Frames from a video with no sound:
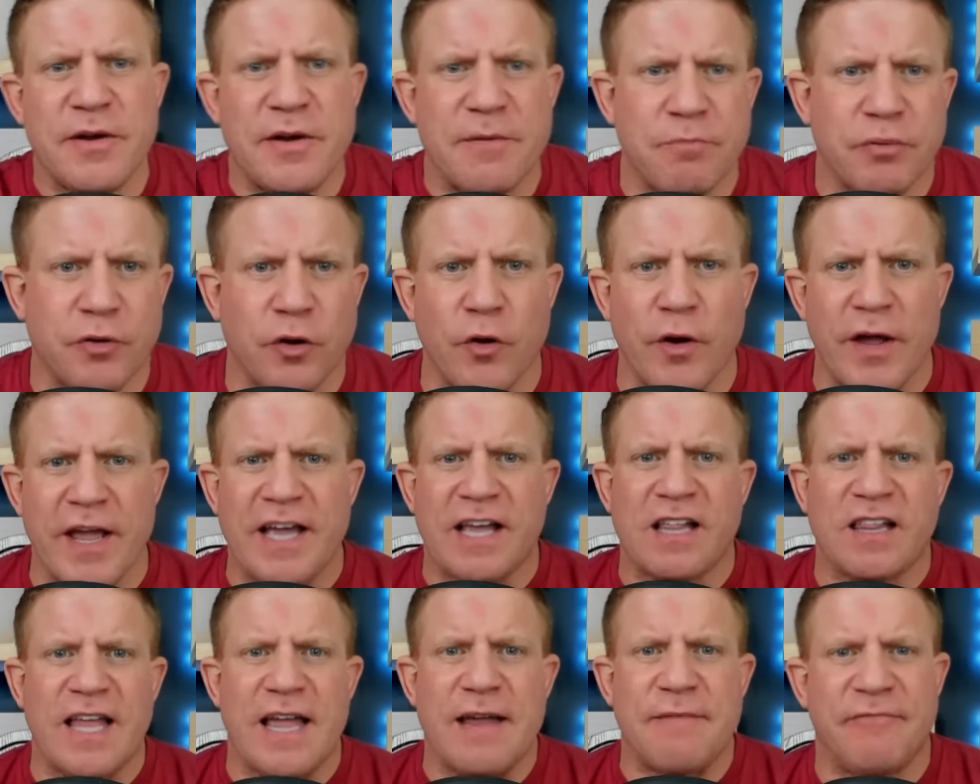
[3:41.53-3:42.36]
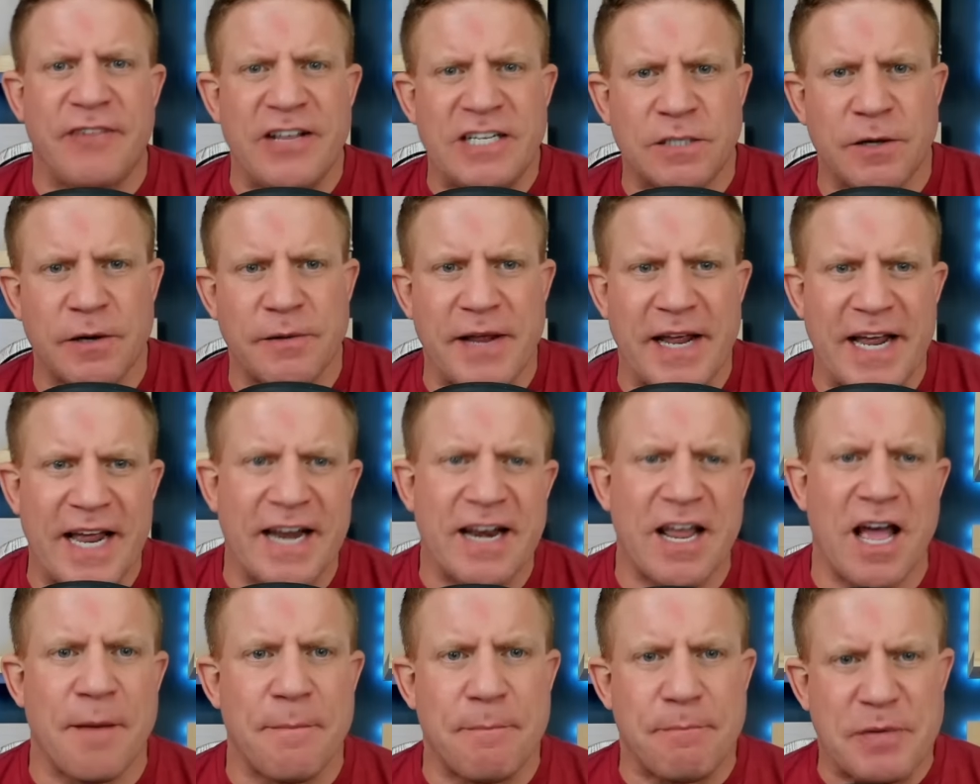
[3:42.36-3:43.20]
employee claimed Vince McMahon
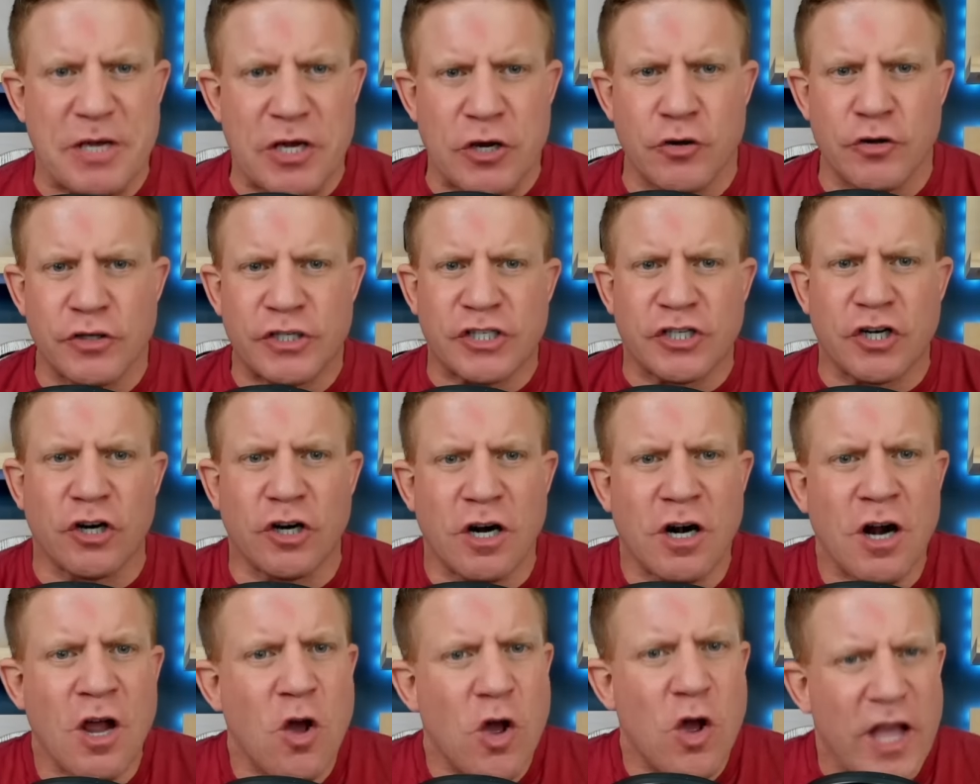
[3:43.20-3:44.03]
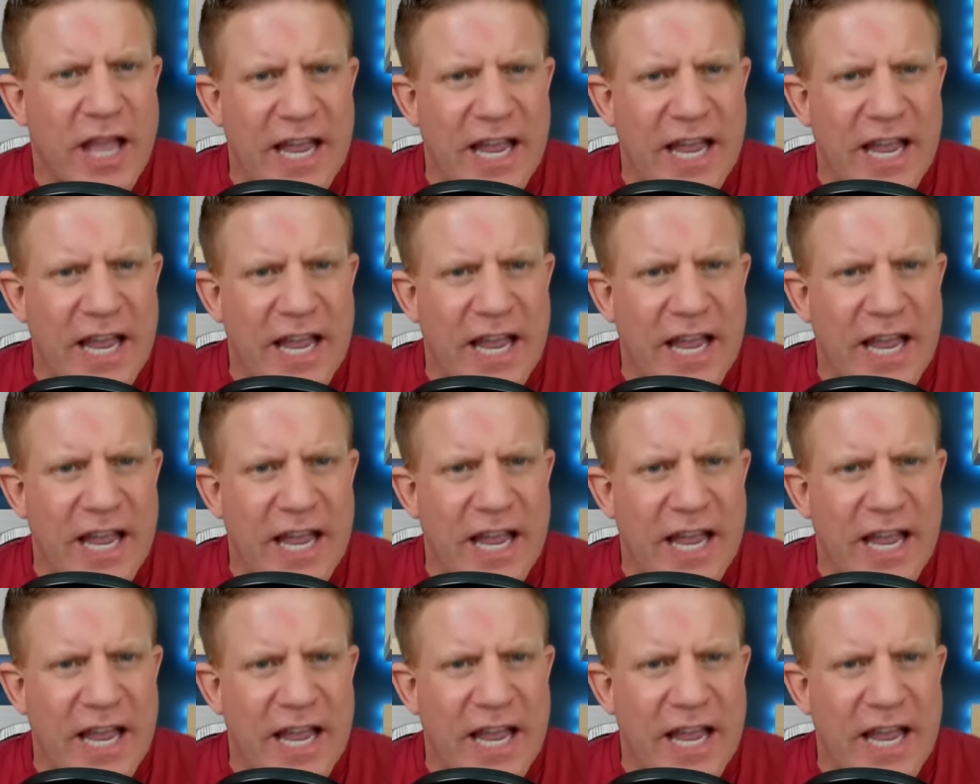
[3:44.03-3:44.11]
abused her,